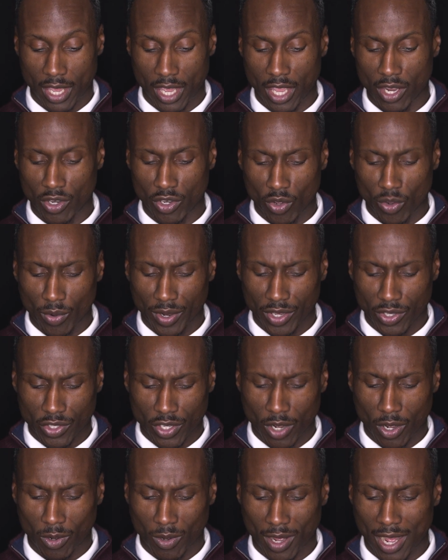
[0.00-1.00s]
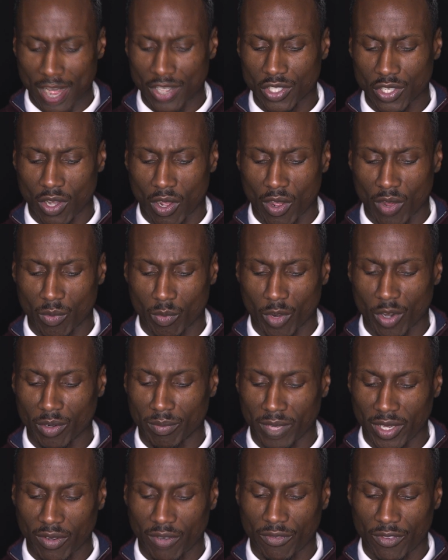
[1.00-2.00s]
In doing so, I saw and worked
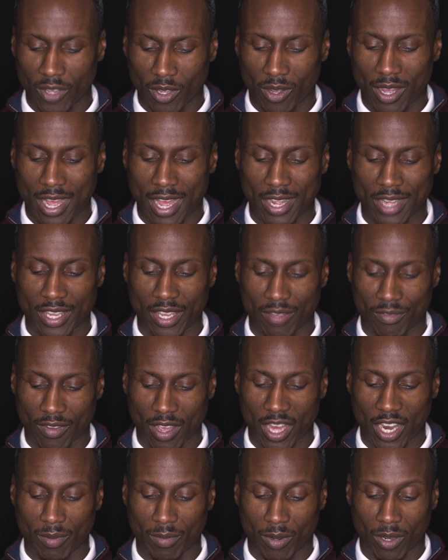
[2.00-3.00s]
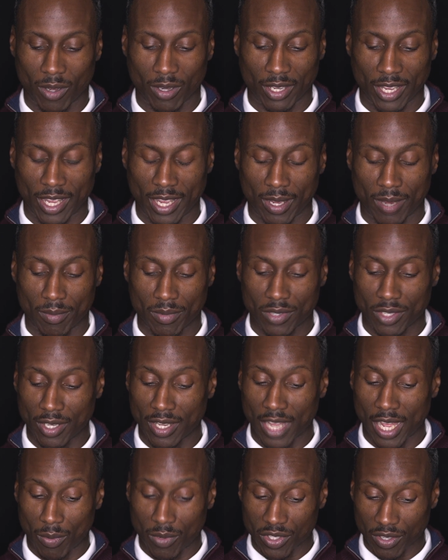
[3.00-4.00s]
many field hockey and volleyball games.
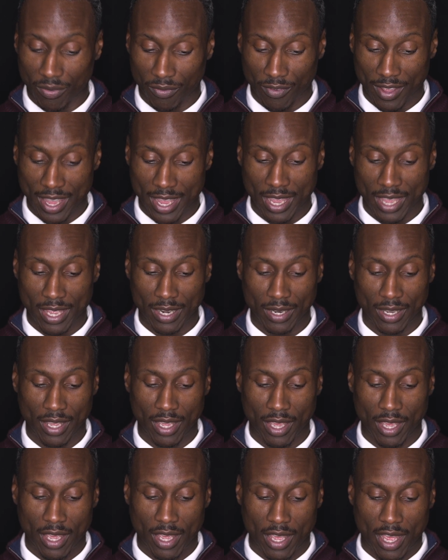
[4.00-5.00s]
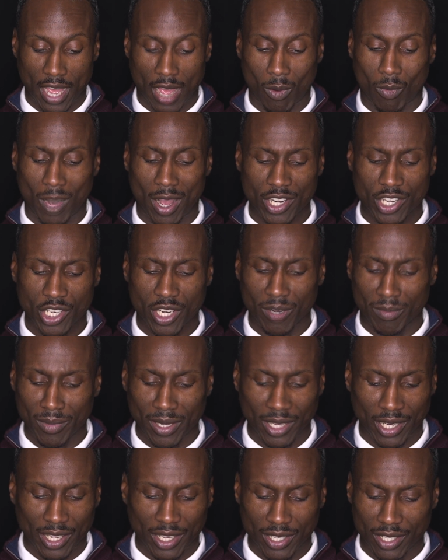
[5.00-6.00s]
I was a fan. I watched
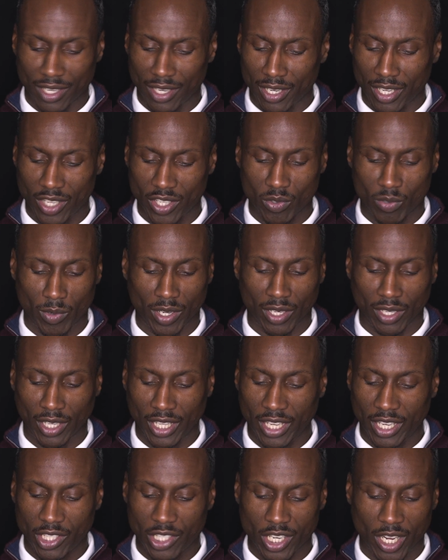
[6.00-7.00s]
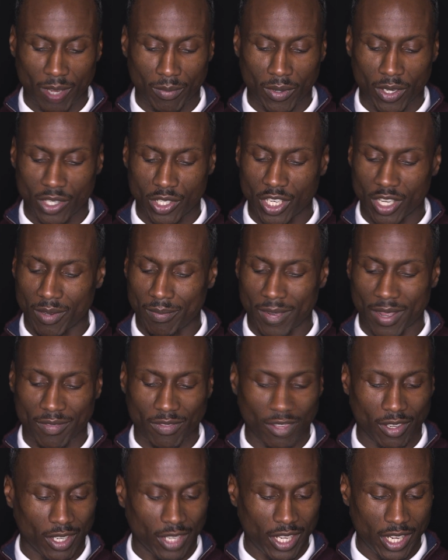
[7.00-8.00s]
Camilla and Denise win league championship
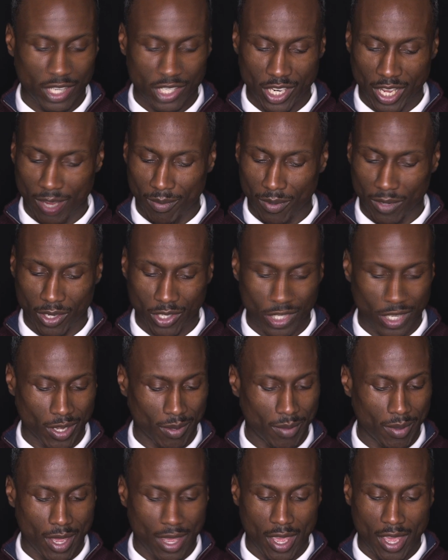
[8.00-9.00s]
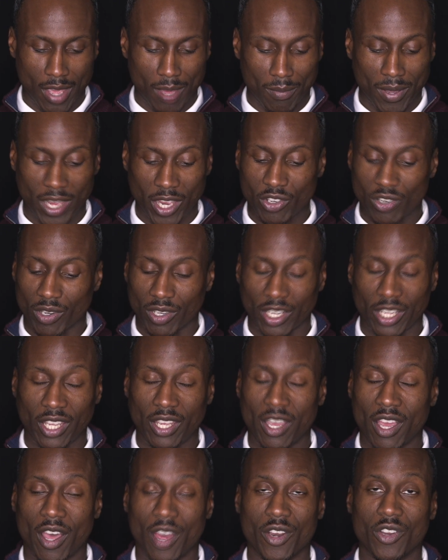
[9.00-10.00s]
after league championship, Patriot
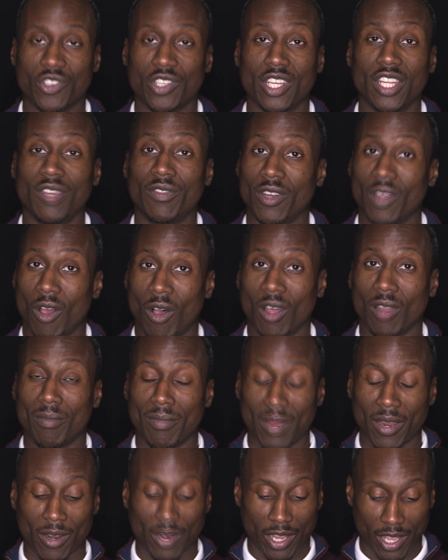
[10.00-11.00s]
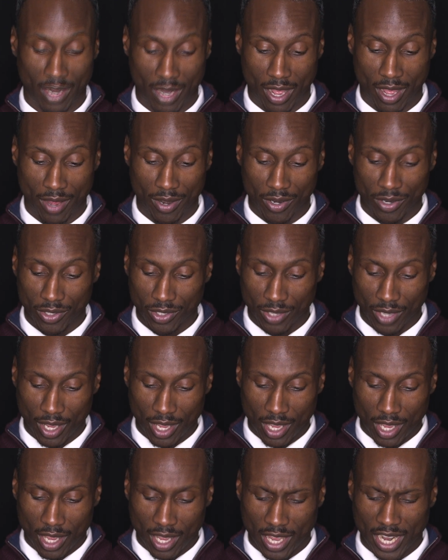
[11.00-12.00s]
League honors, and even All-American honors.
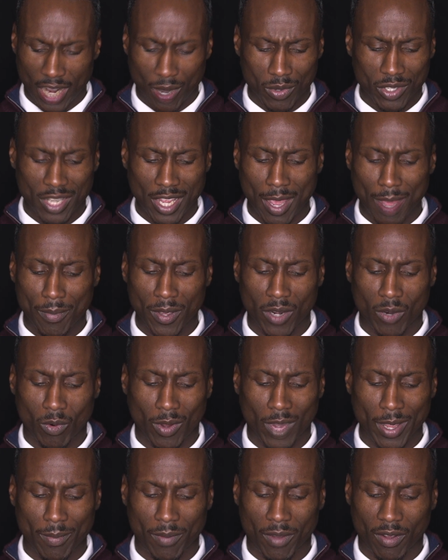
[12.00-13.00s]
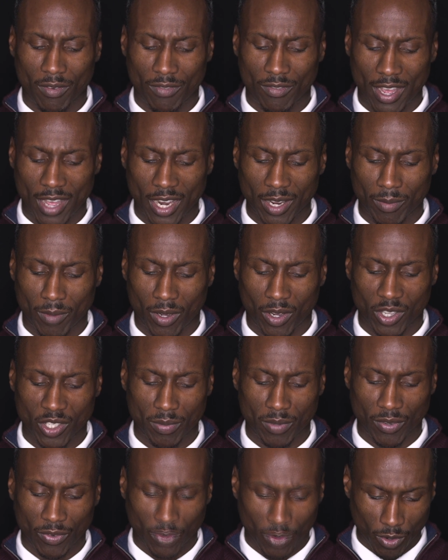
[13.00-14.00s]
And I was happy to wipe off volleyballs
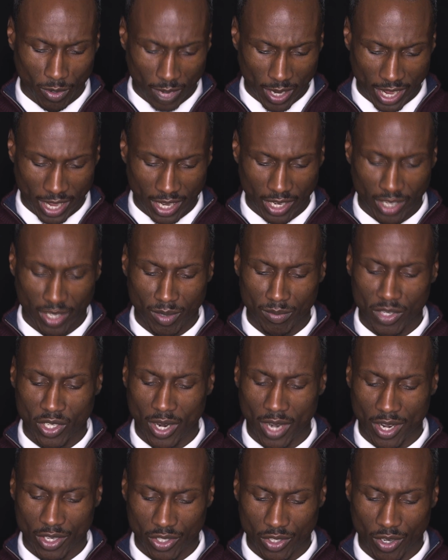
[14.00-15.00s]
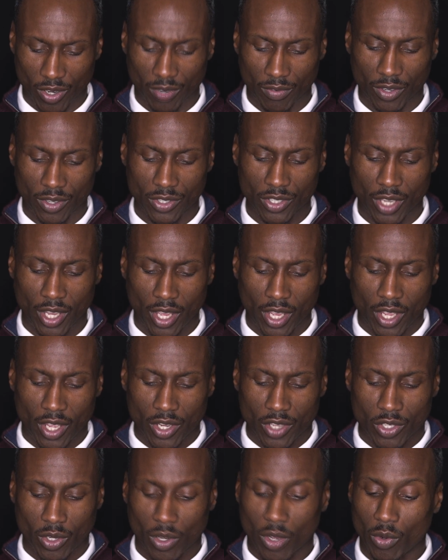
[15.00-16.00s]
before handing them to our servers
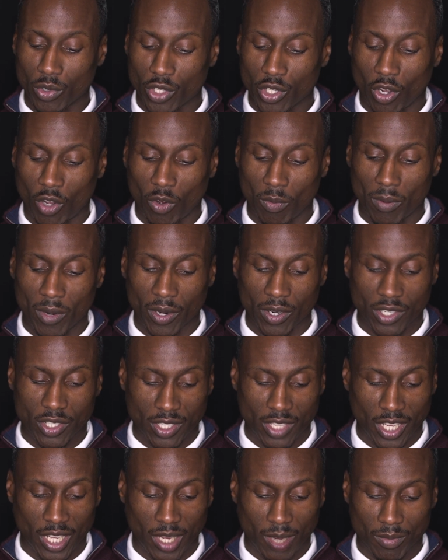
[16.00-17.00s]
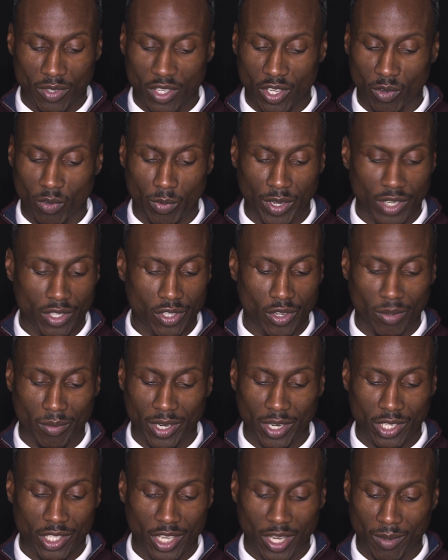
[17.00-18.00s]
so Coach Goldberg's teams could win too
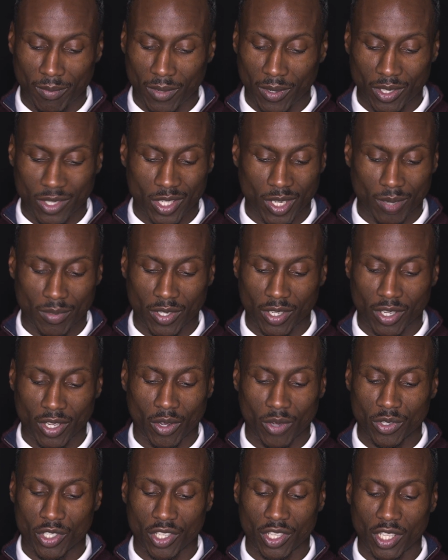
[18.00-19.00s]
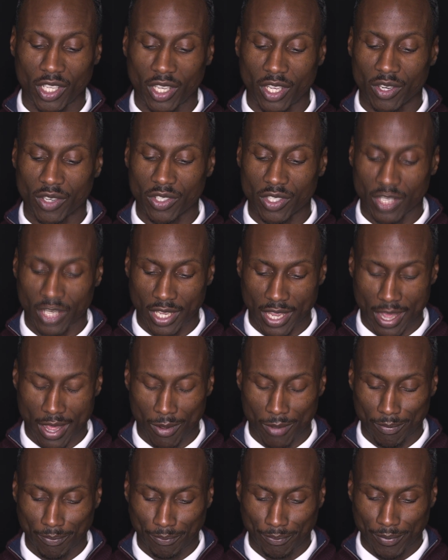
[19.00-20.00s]
many championships and Coach of the Years to
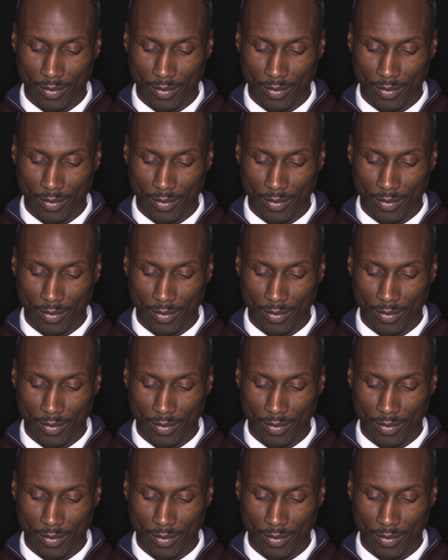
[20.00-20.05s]
count.